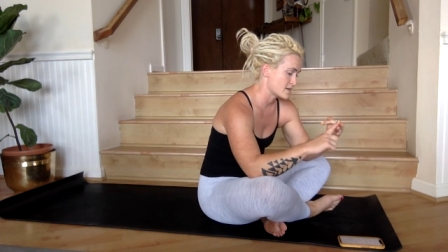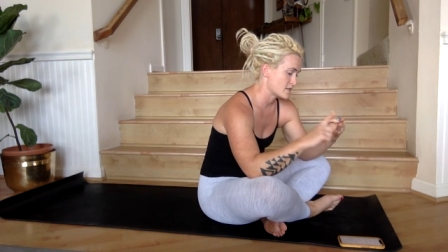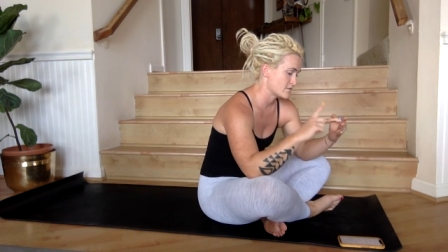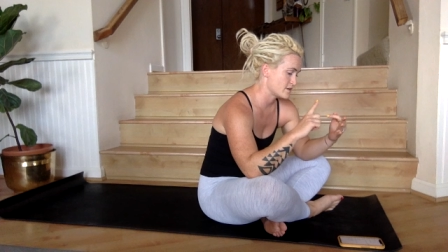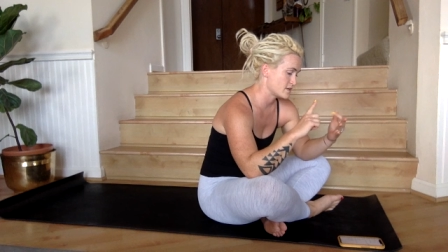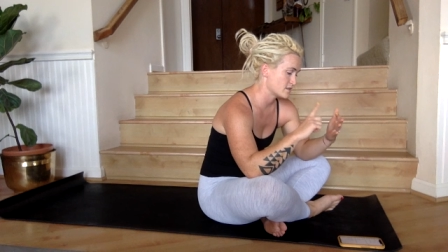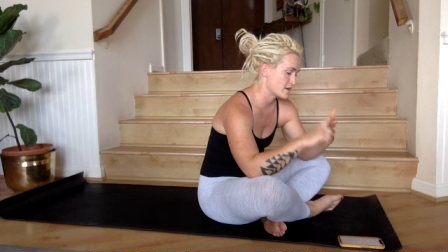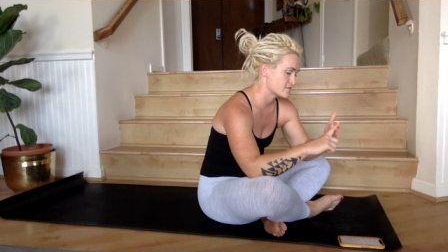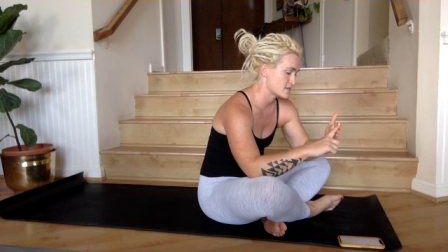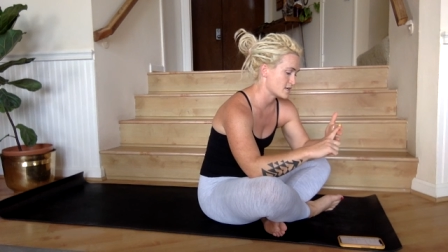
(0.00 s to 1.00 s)
right side
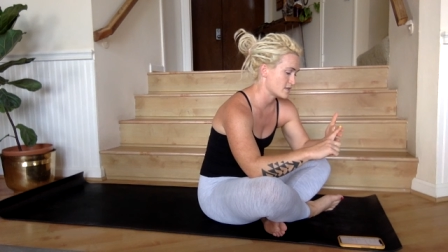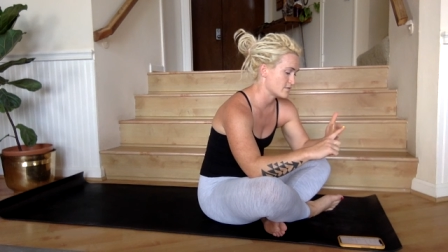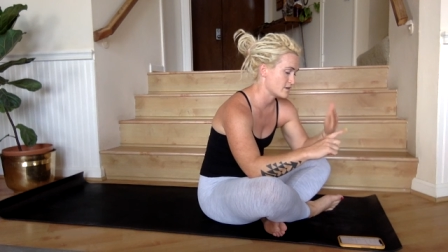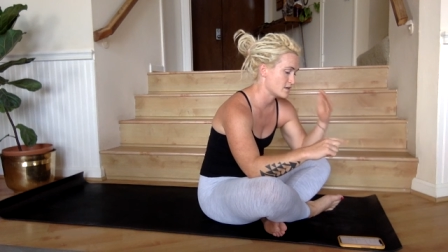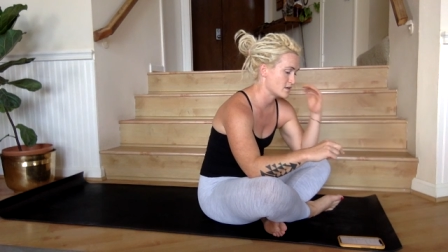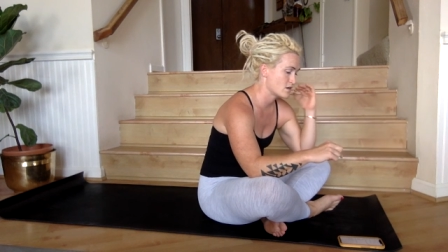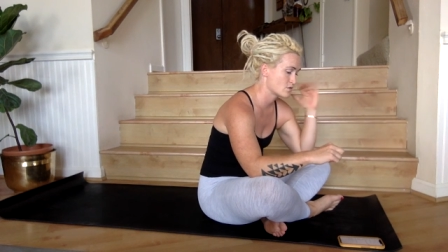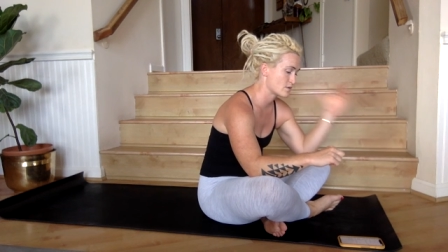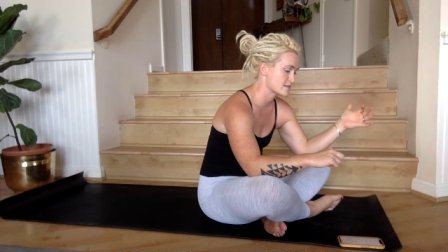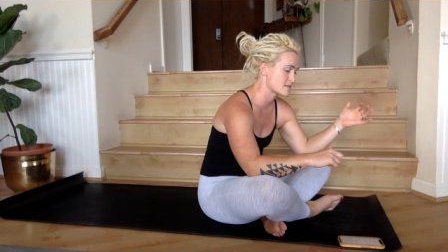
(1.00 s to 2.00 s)
elevated, left side
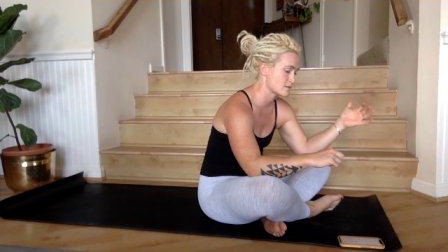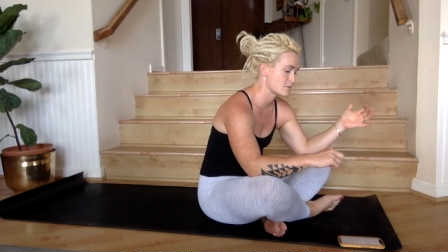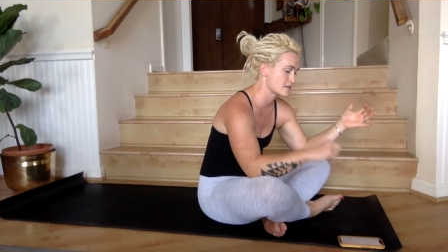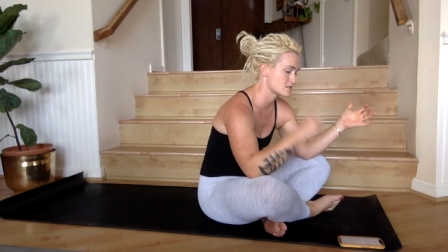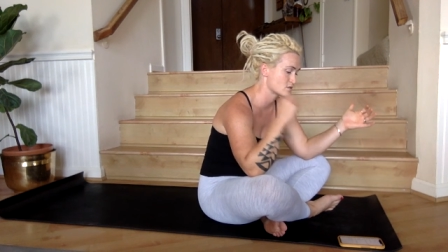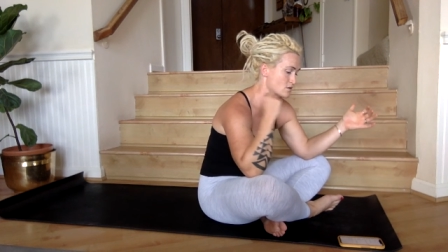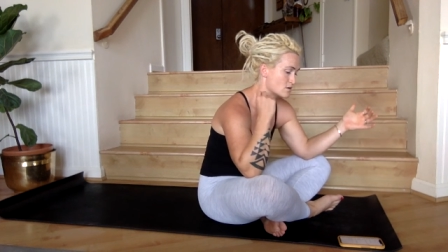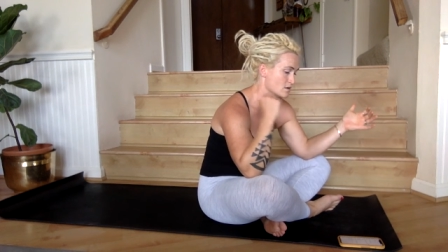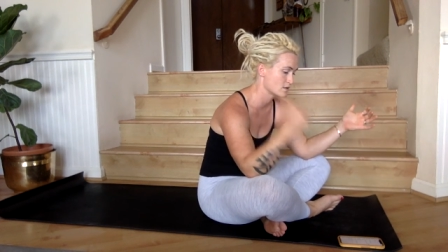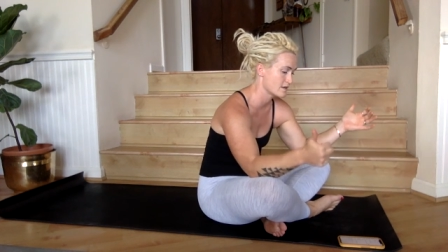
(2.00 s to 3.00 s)
elevated, right side
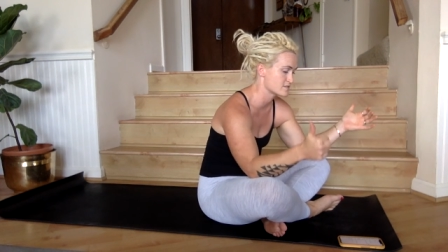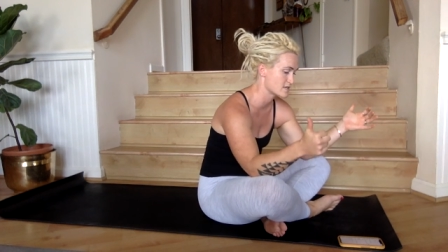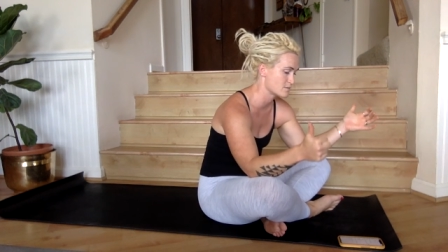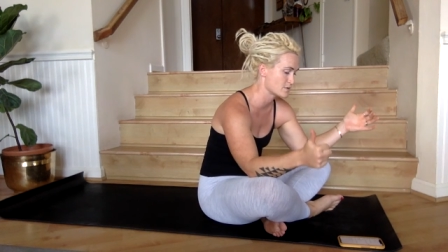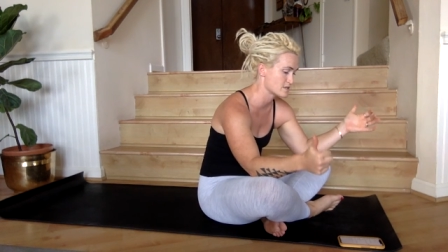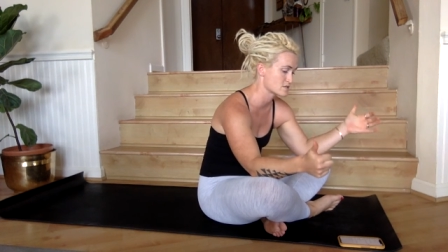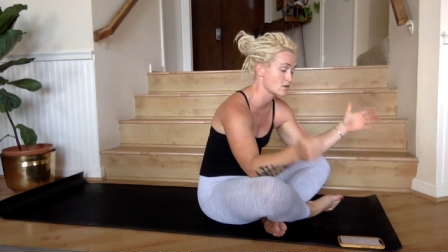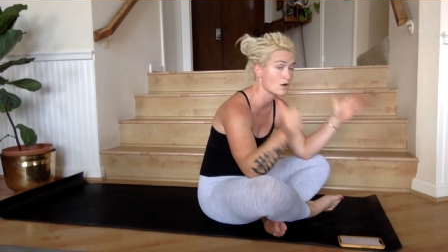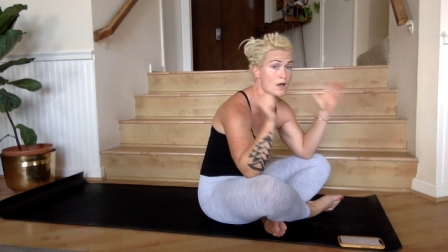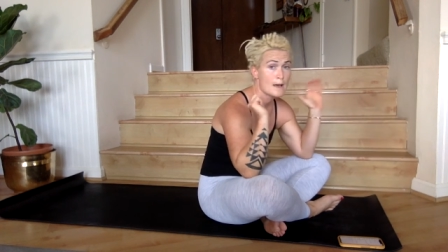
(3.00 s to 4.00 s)
pistol, left
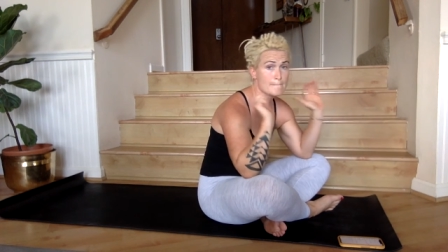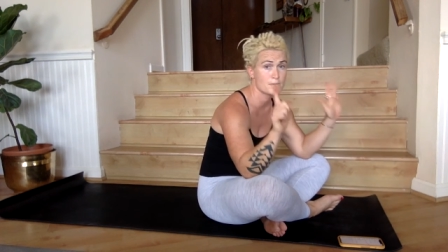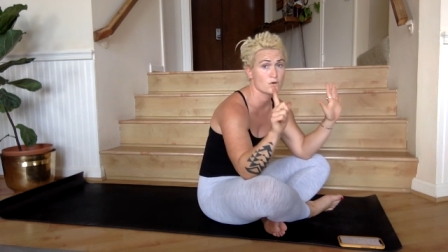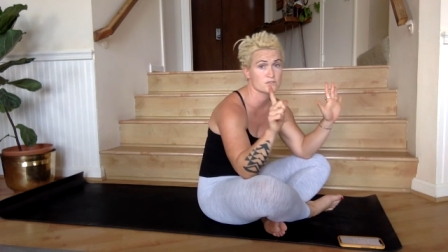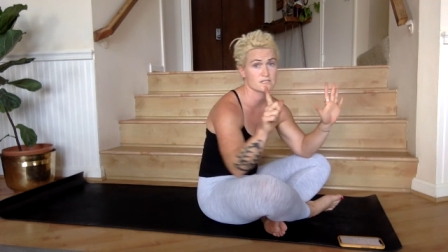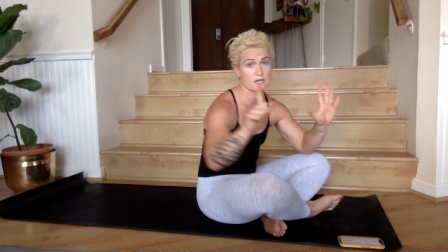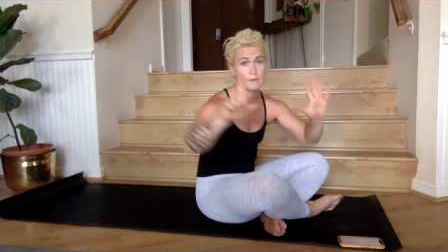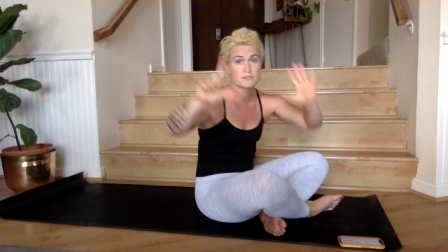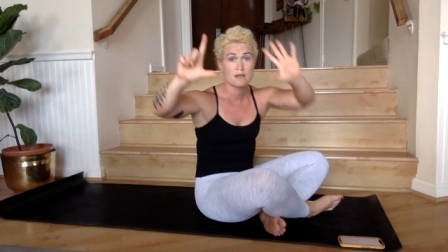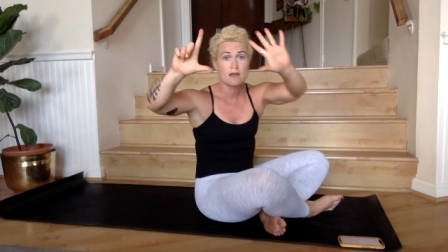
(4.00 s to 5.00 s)
side pistol,
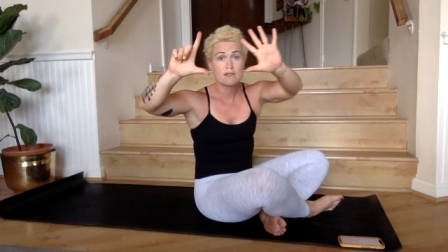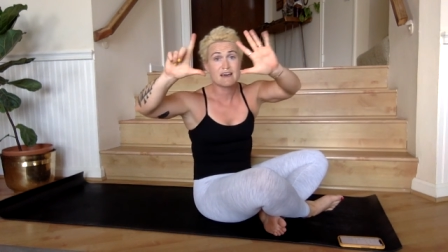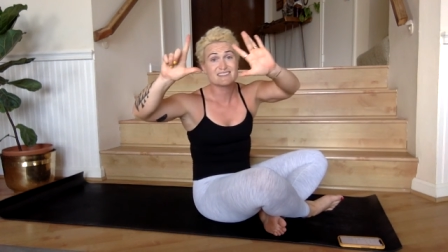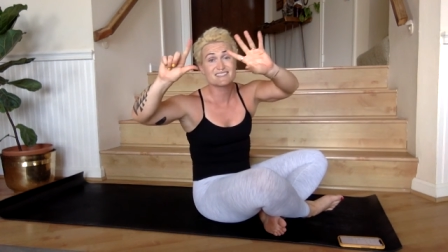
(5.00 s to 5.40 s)
boat sit-ups.